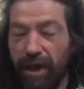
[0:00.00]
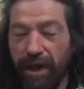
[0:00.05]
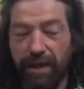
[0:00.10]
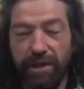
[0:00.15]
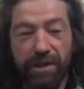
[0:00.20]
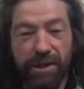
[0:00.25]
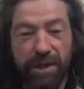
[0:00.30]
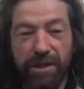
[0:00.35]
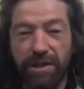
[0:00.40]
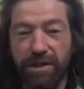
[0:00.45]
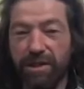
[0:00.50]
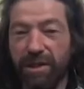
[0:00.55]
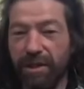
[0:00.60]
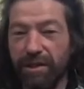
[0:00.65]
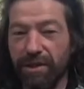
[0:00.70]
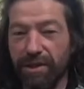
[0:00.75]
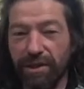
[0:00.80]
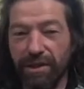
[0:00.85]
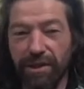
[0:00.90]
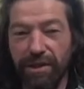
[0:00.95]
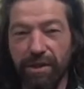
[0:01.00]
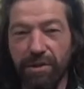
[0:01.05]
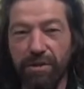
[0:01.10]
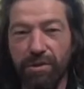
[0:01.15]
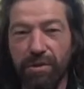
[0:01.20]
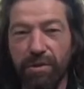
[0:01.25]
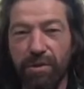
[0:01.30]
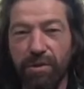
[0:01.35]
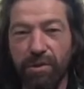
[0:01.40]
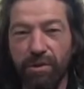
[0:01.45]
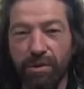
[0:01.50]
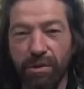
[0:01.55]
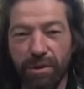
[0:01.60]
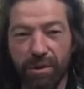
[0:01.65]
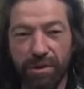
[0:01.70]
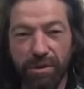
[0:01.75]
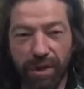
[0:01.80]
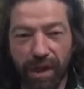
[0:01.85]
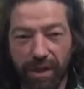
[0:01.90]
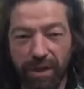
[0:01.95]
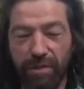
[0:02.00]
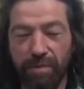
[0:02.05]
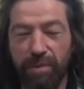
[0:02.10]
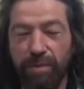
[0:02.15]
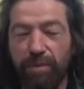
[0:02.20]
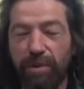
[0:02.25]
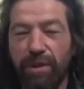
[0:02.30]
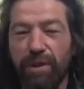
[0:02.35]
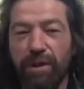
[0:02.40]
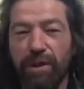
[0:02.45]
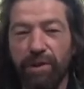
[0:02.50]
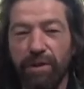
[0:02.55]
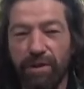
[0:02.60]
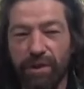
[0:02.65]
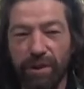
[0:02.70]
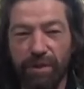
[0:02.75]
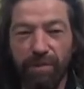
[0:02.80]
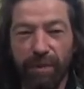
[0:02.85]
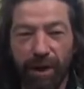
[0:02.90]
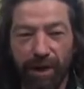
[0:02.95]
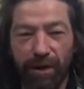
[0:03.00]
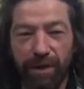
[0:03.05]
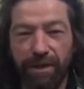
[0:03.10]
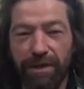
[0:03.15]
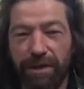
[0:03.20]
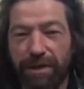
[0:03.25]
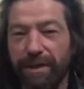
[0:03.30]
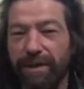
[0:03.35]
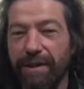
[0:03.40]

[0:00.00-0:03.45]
And Jesus does this in the New Testament with the Good Samaritan.